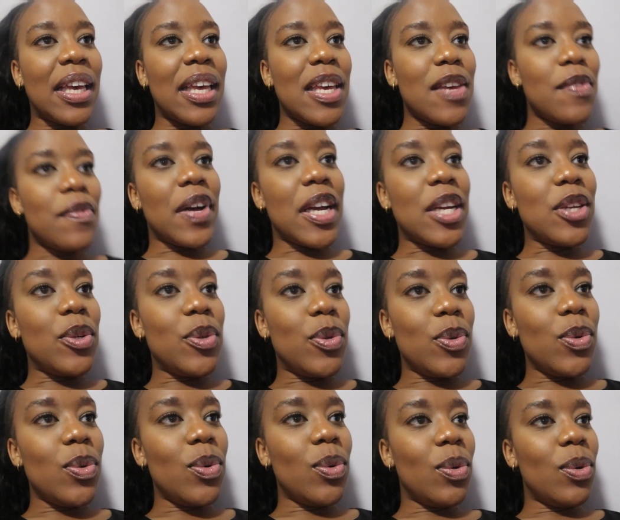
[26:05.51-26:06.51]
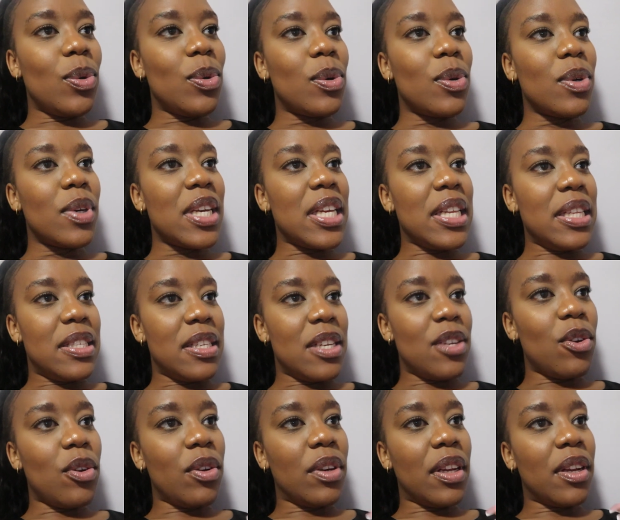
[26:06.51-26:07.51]
if I do
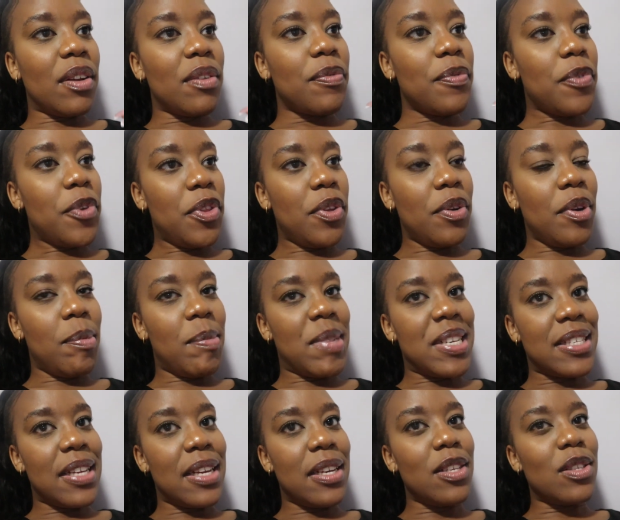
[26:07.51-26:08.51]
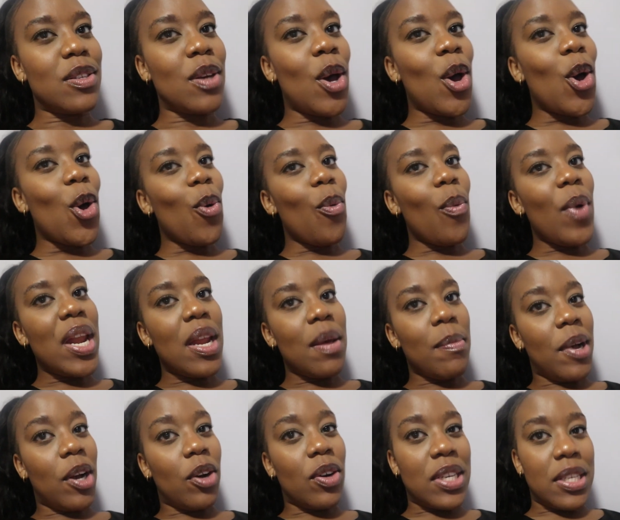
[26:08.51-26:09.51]
intend on furthering my studies, when
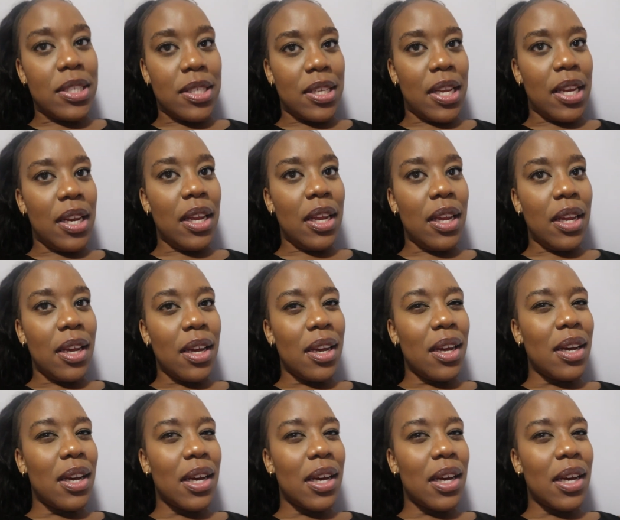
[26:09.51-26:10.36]
am I gonna study?